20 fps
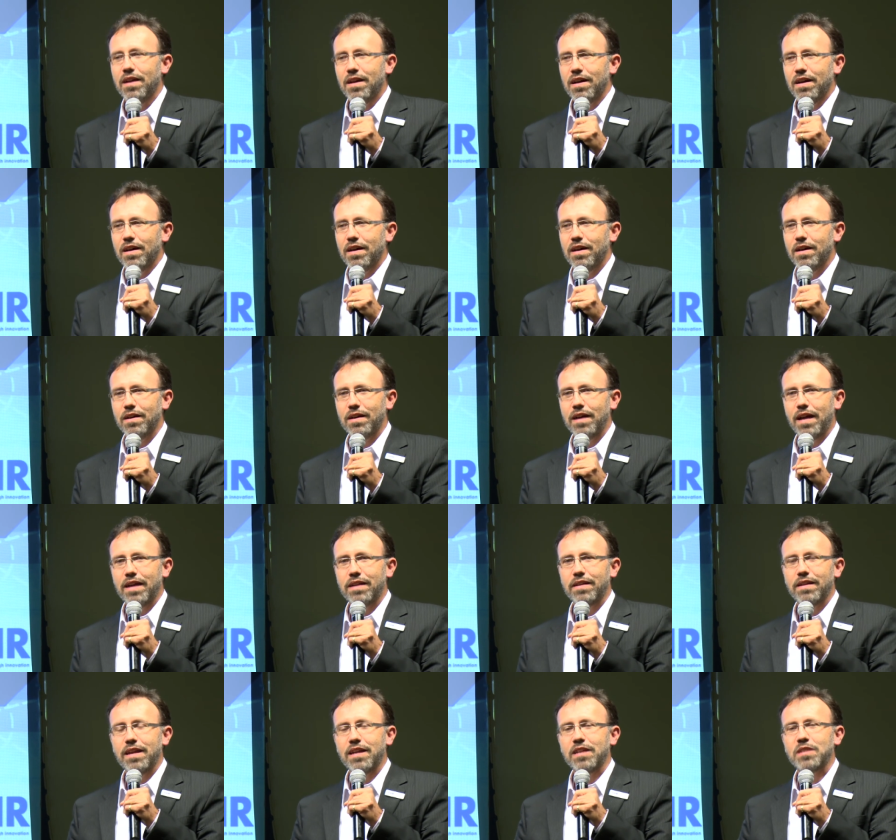uh,
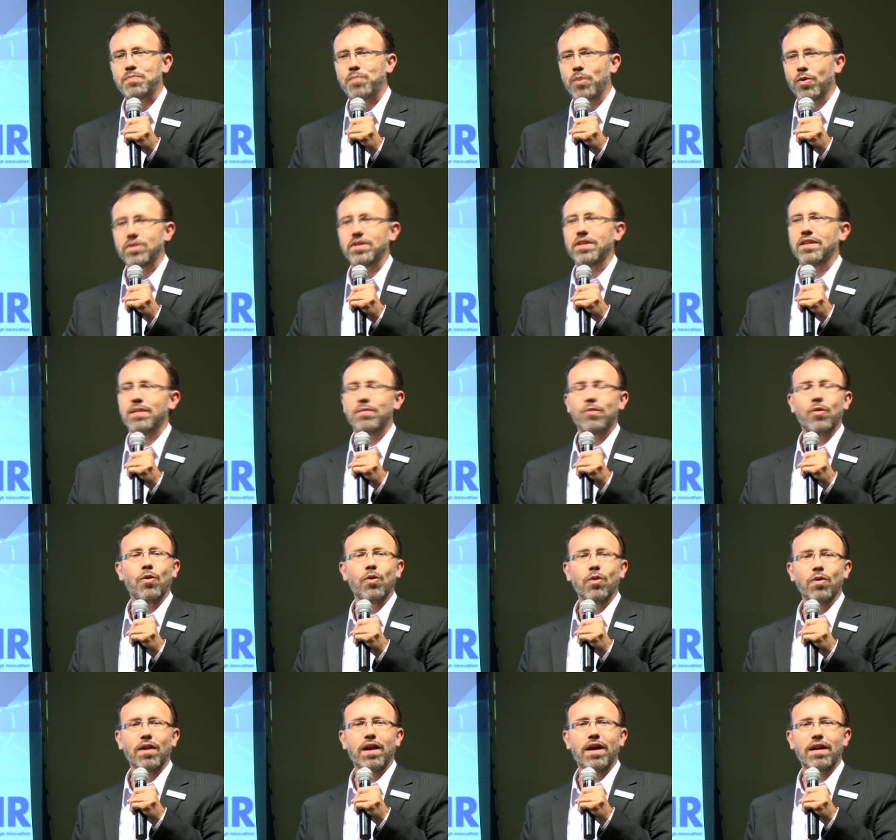and exporting them
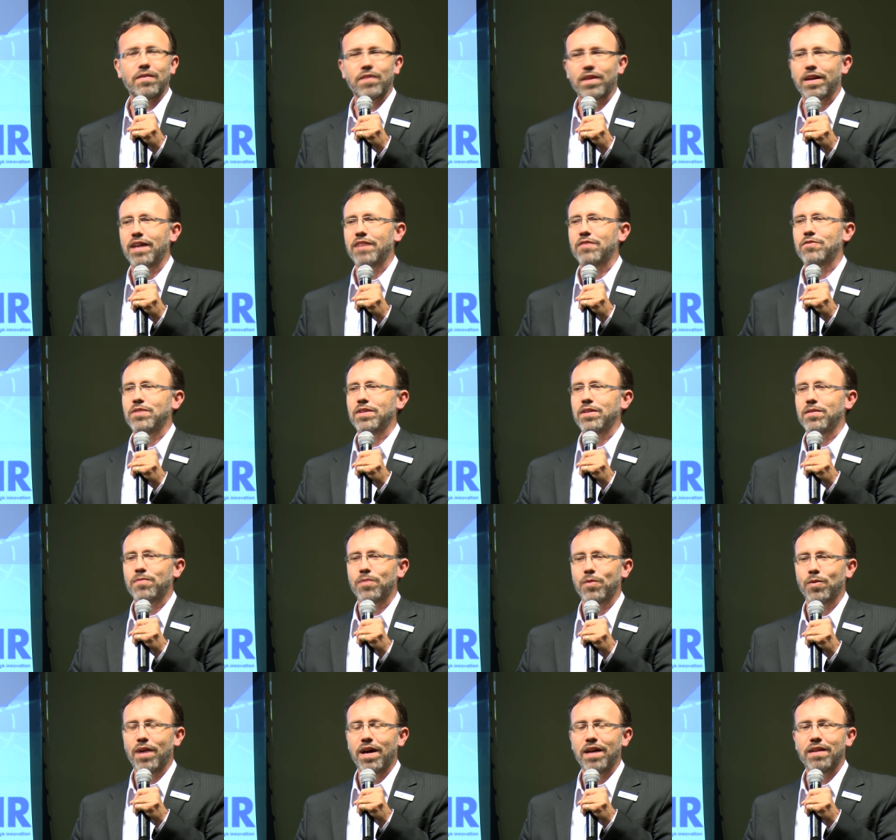all out of the country
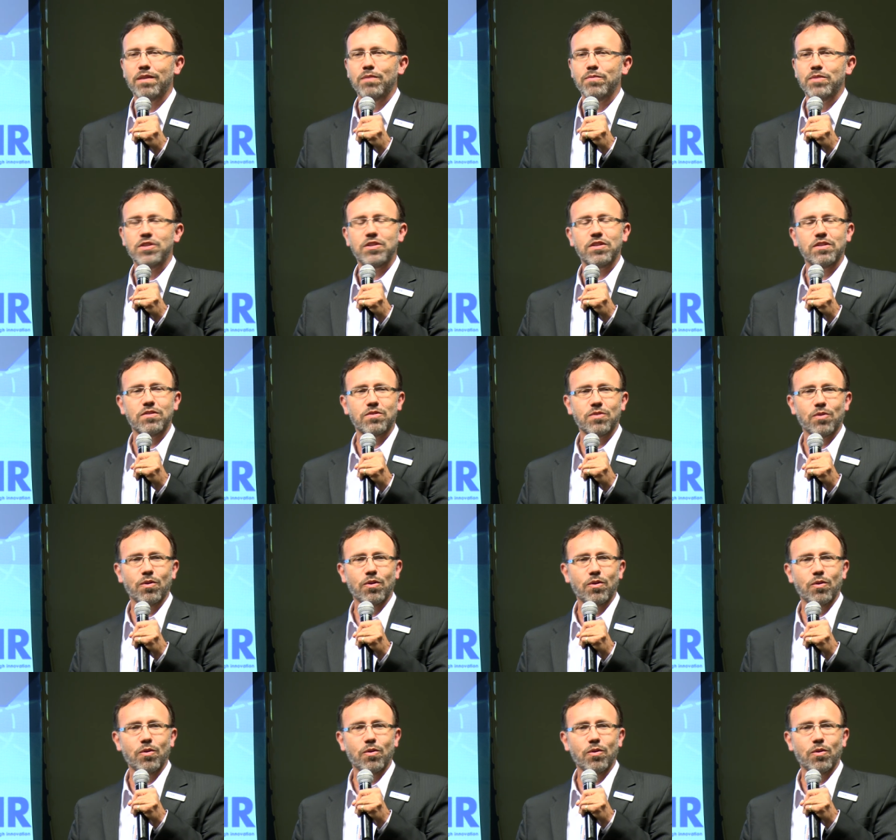for other missions all,